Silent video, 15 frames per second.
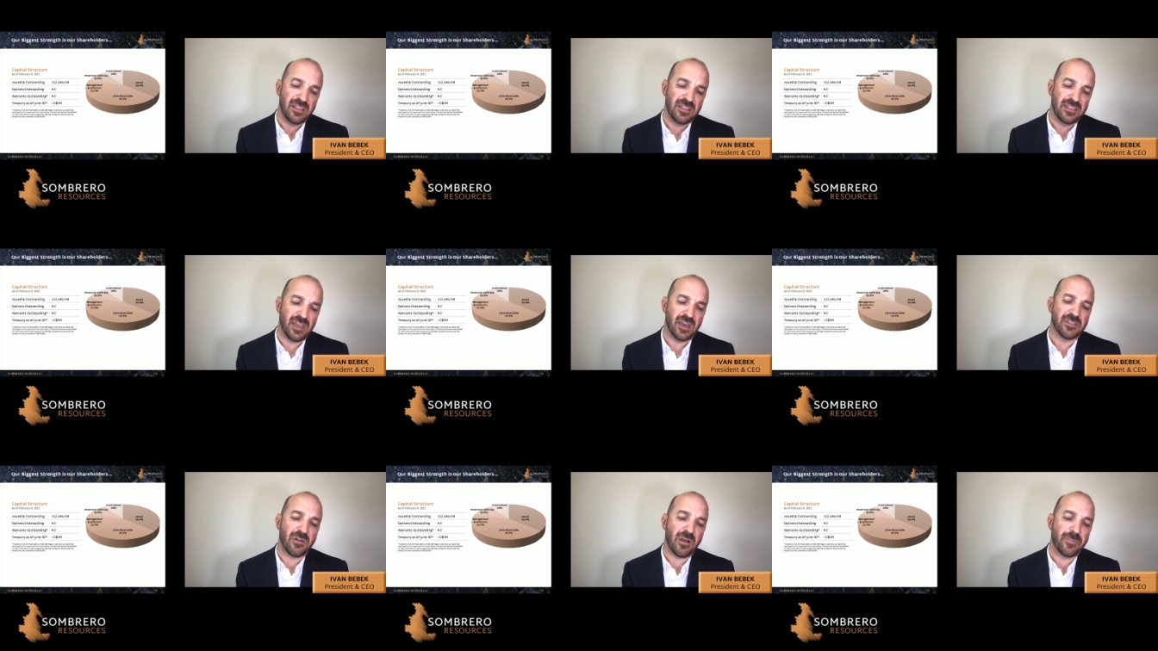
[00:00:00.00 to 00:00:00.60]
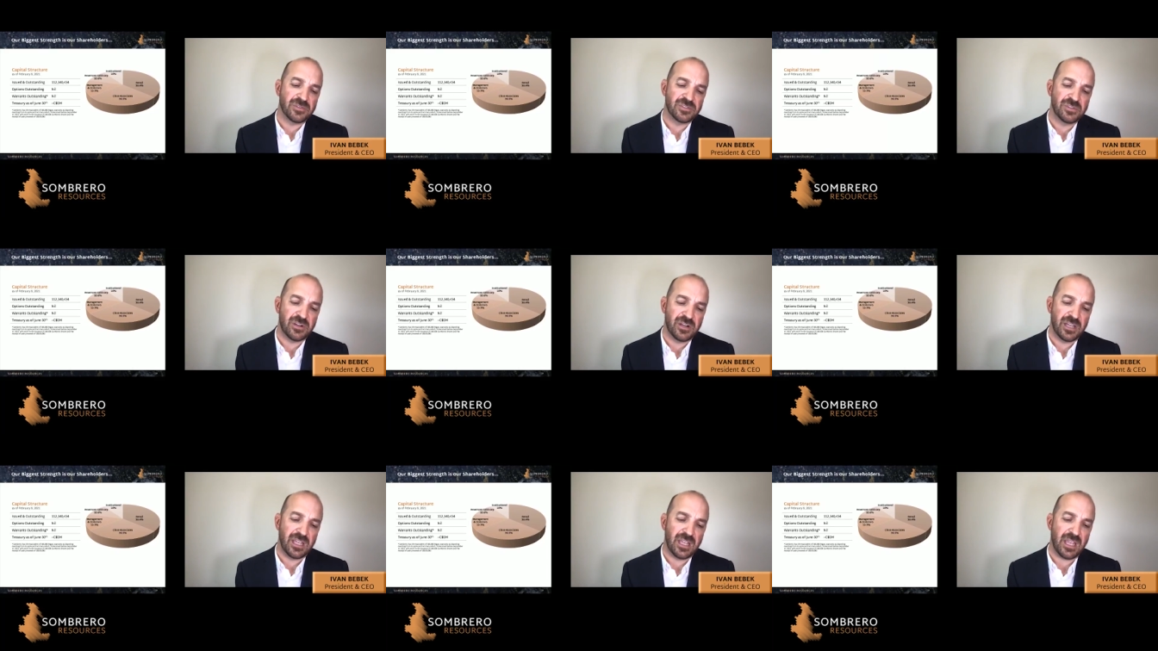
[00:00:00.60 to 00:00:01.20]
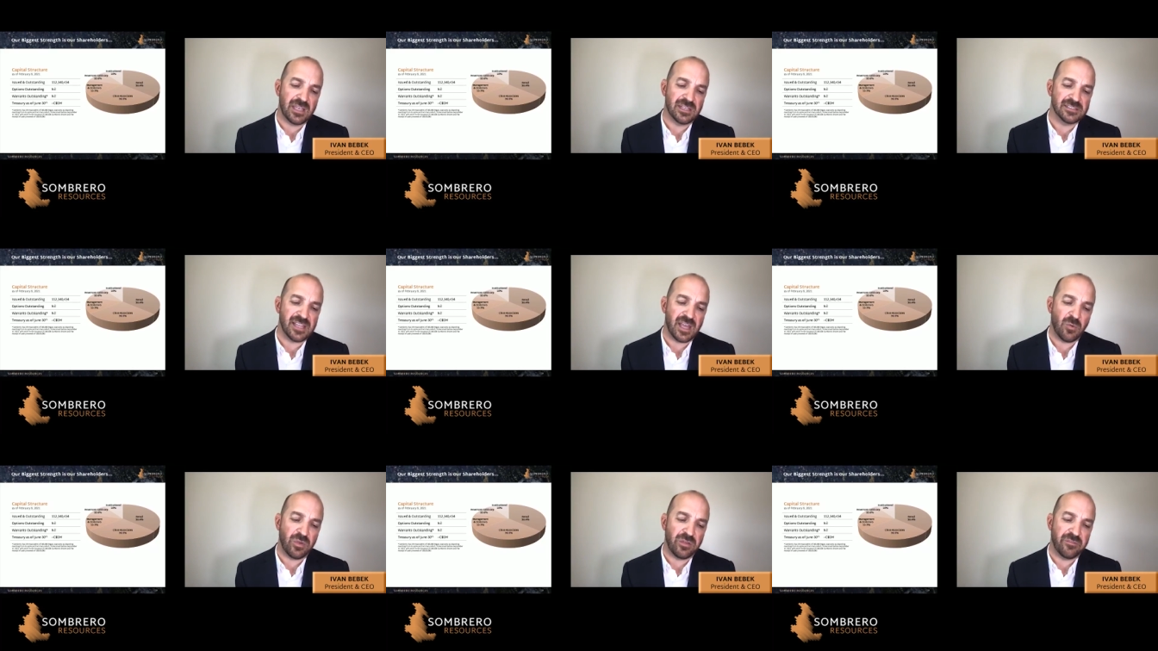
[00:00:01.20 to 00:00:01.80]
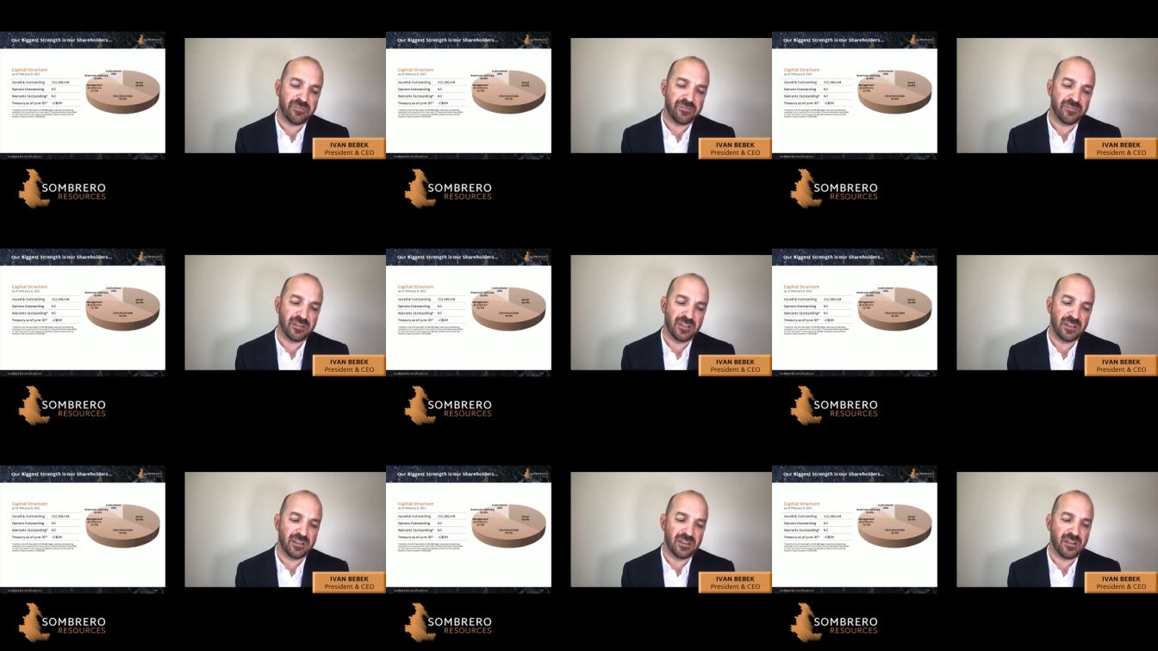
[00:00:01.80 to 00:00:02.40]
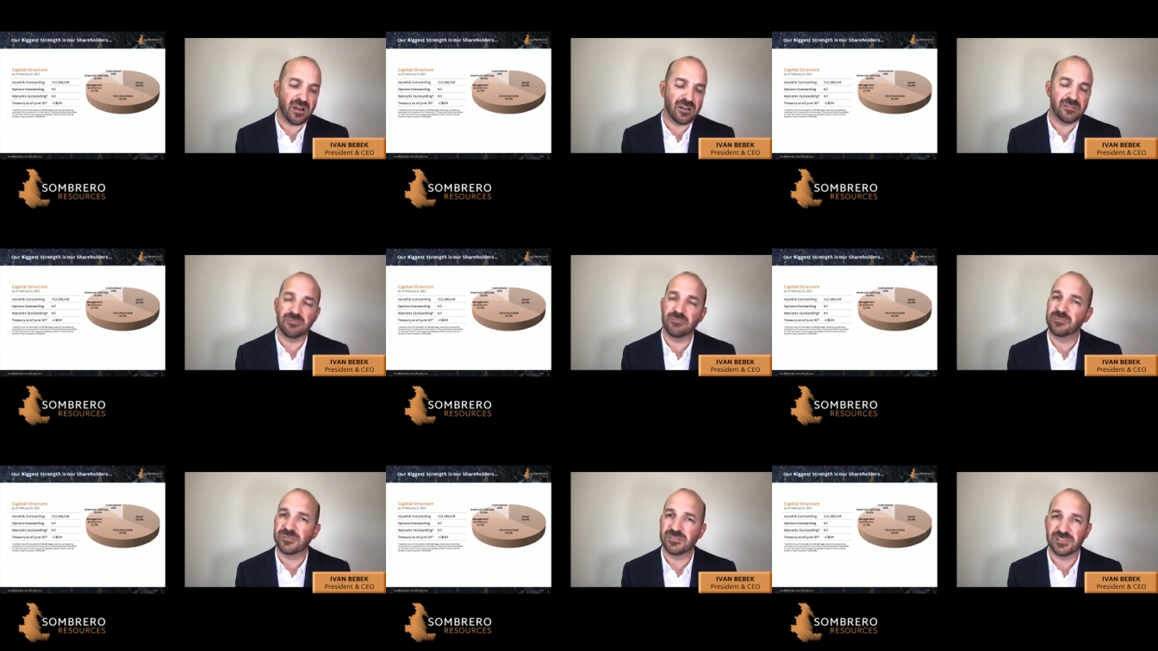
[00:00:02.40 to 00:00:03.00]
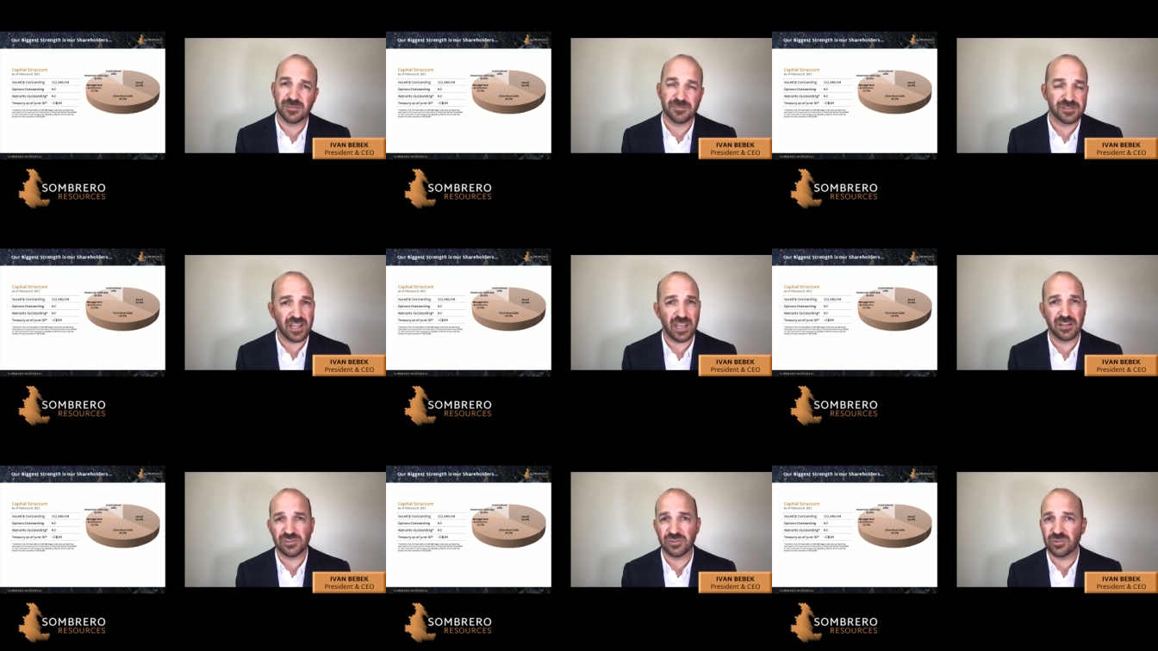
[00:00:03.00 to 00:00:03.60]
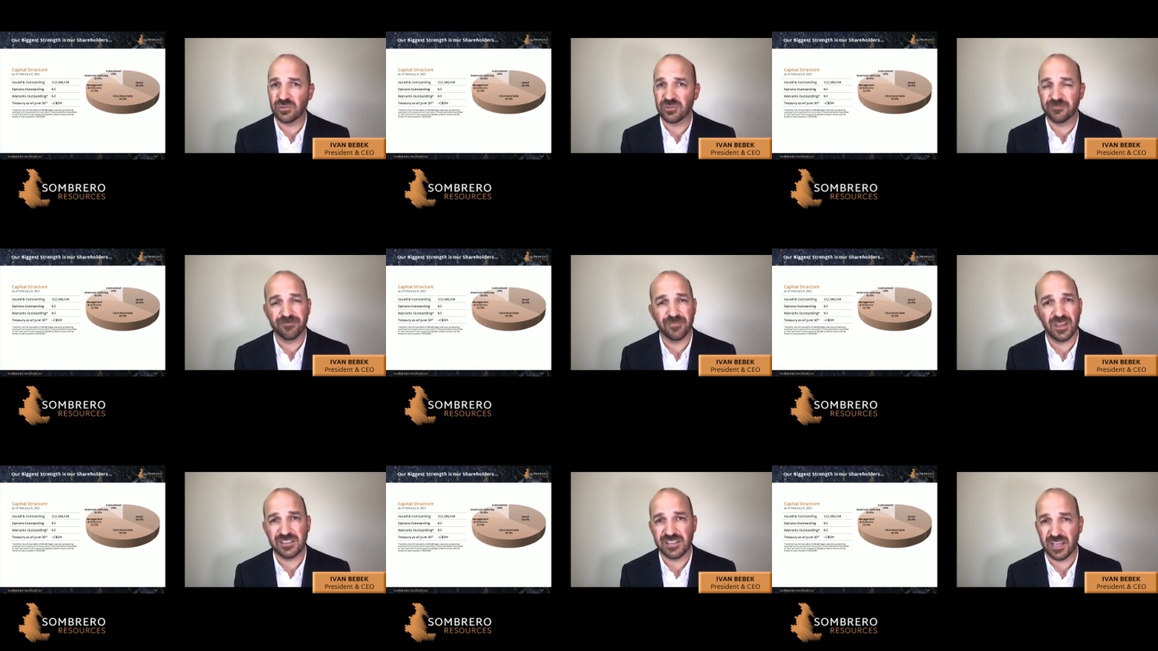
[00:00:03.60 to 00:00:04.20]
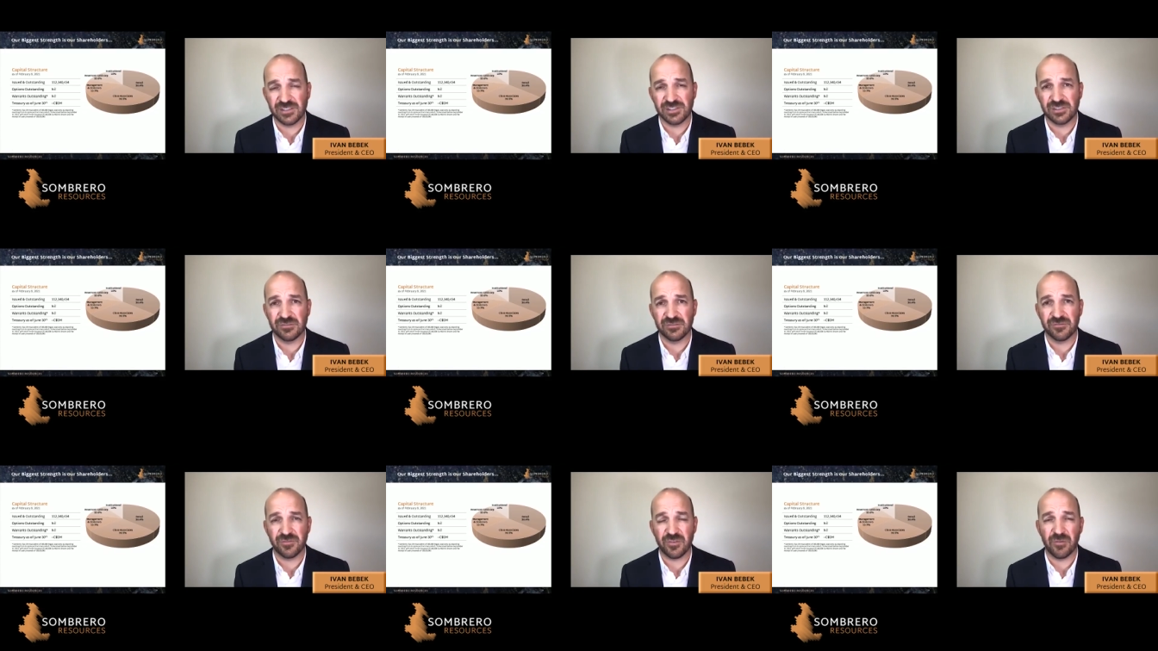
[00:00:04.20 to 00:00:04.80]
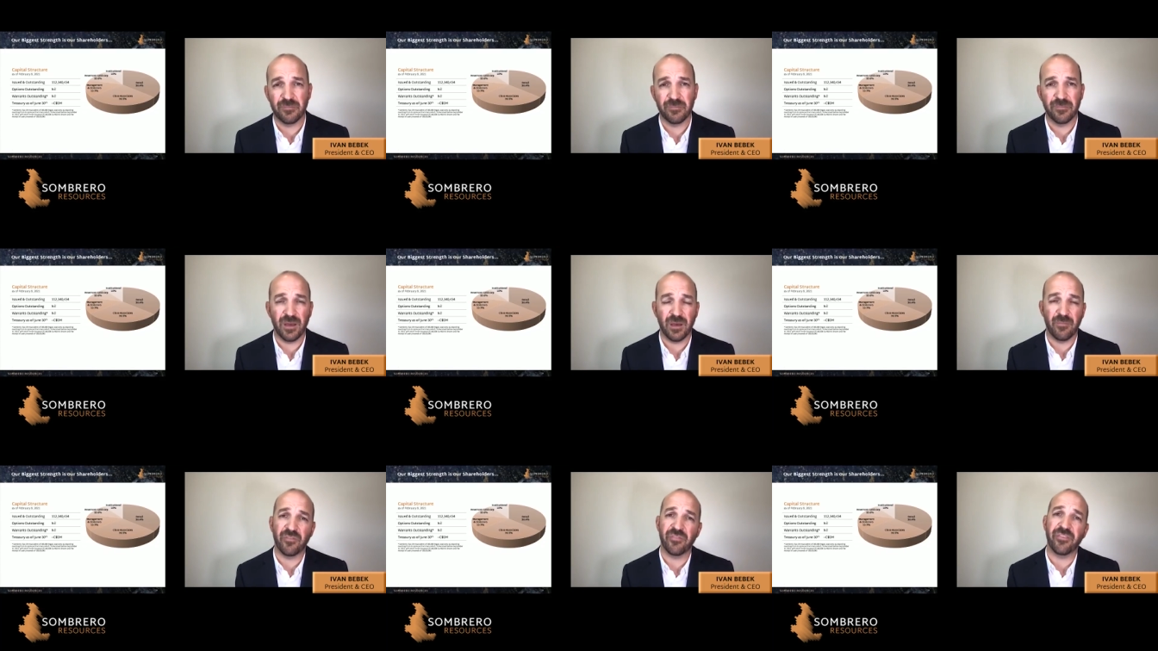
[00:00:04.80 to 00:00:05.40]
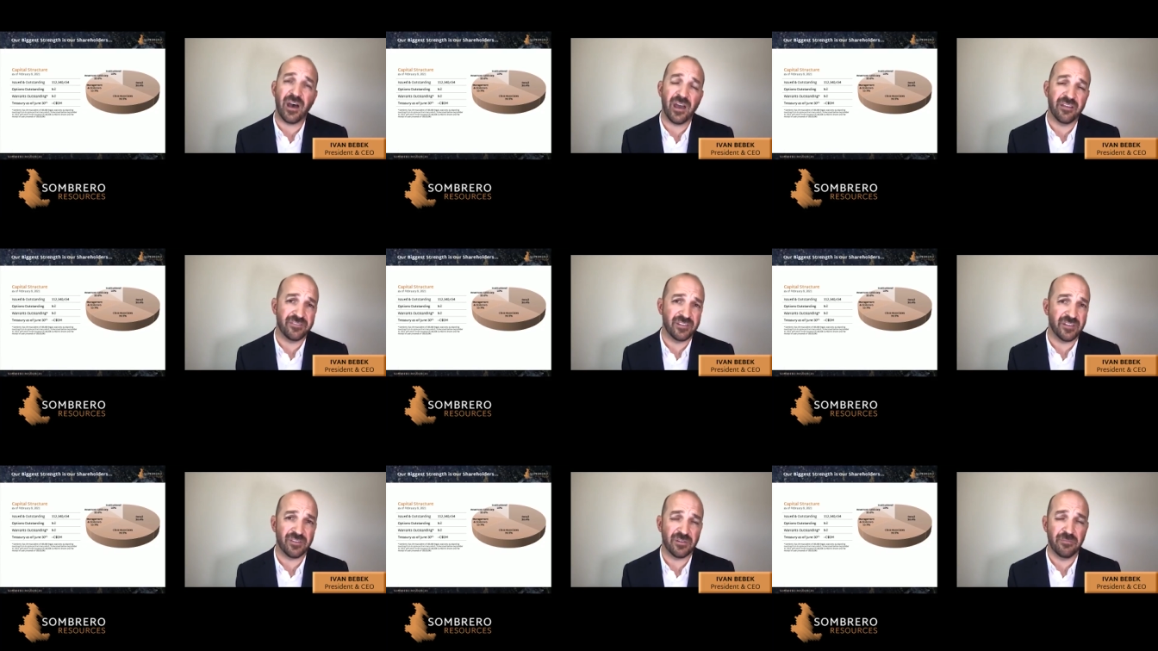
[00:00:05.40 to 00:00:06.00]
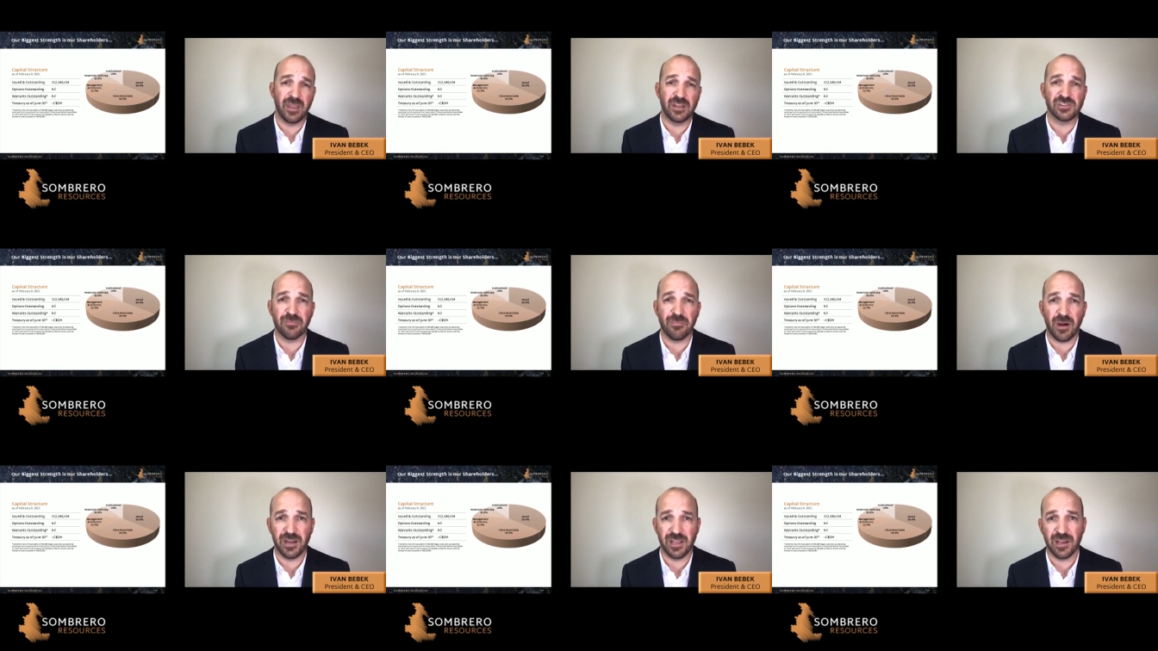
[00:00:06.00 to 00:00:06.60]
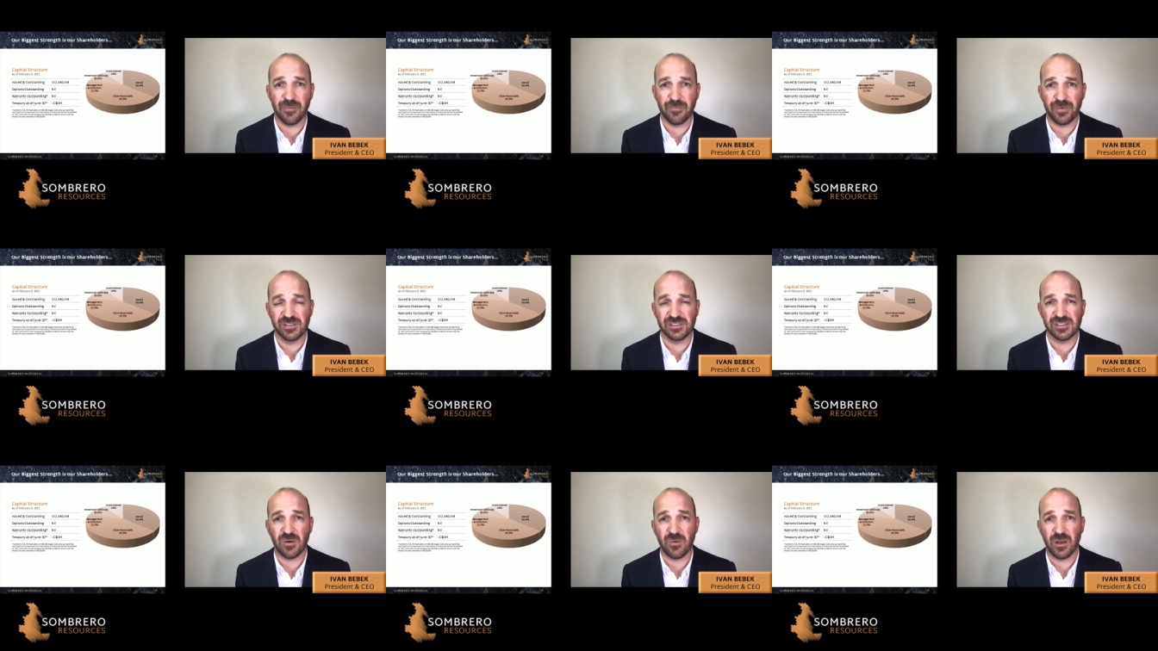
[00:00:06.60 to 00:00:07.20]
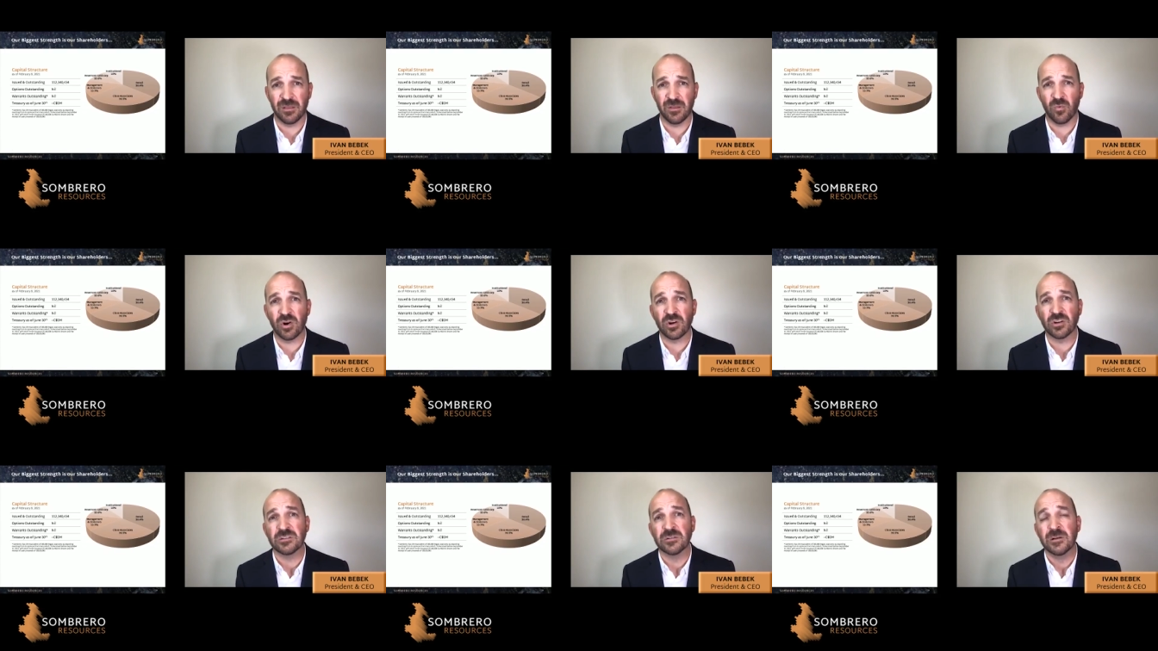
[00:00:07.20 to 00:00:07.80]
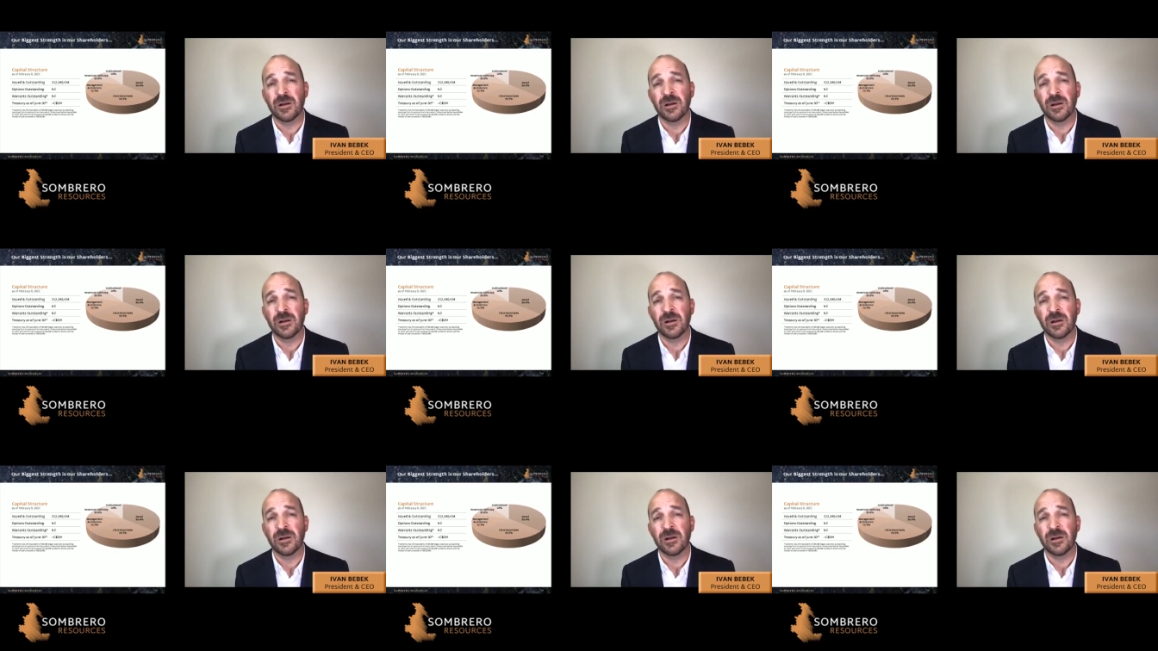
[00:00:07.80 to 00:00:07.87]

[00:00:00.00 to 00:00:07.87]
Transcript: The other opportunity is that we've gotten substantial attention from about five different major mining companies around the world.